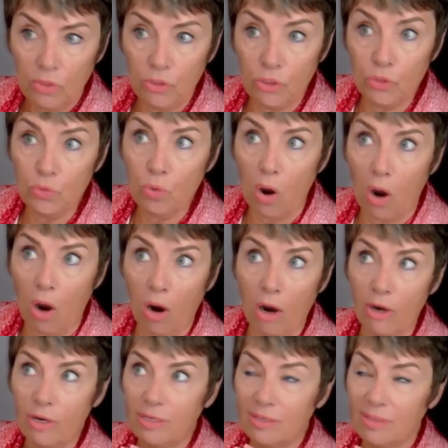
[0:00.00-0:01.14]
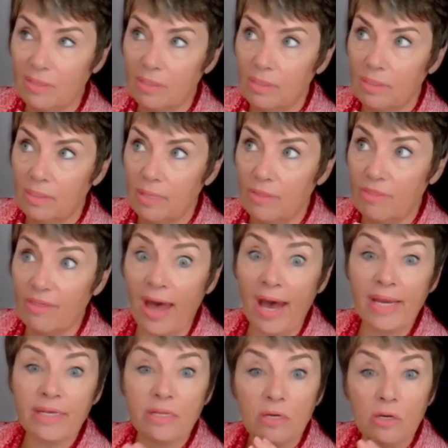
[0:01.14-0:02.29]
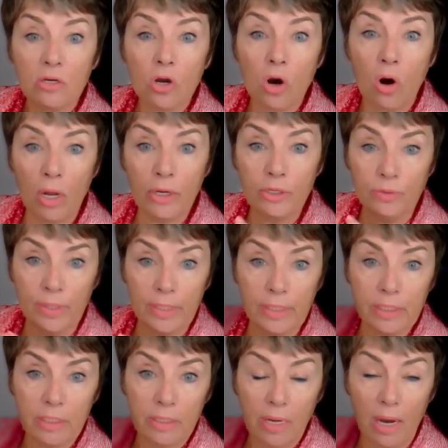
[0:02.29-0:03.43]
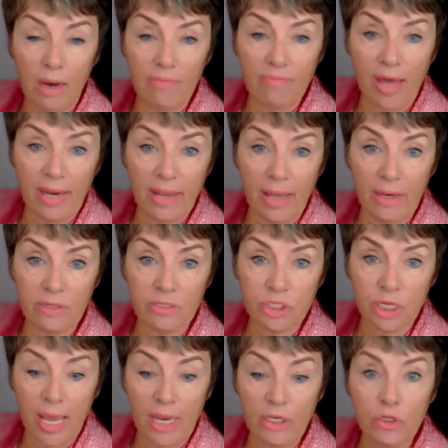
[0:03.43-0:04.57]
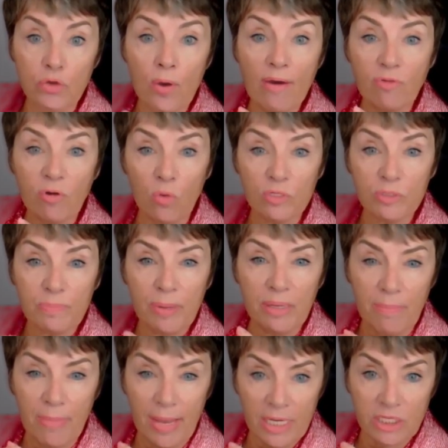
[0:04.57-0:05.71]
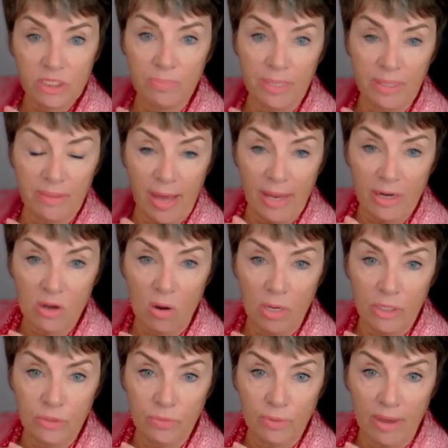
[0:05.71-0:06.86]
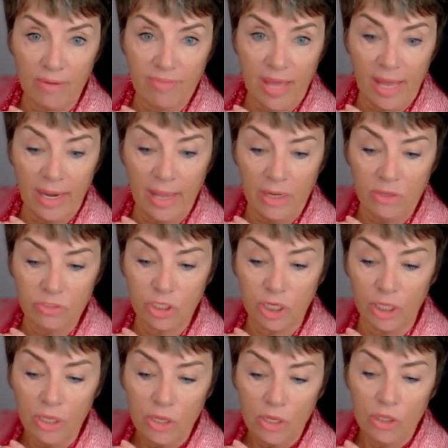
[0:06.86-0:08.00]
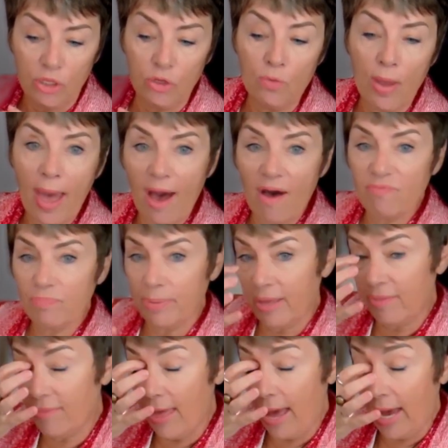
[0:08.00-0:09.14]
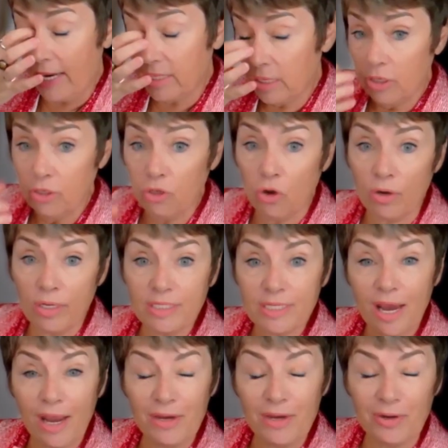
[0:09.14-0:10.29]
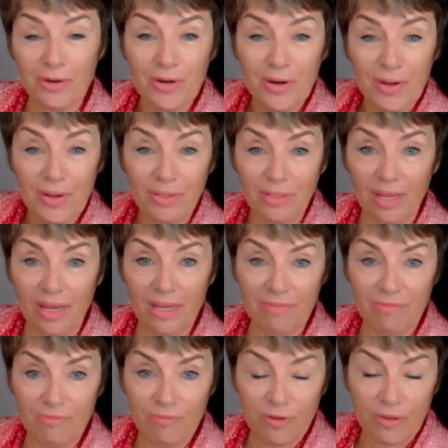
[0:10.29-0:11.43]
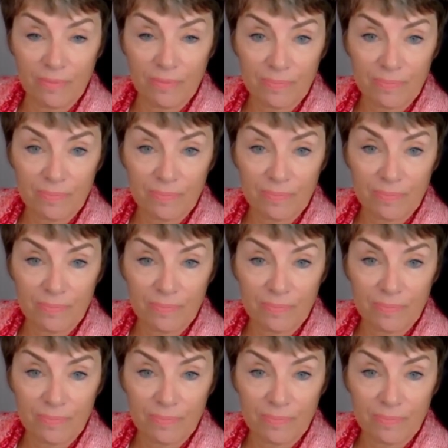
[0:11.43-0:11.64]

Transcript: You are that conduit of that energy, and you have always been meant to be that conduit of that energy. You have been that your entire life,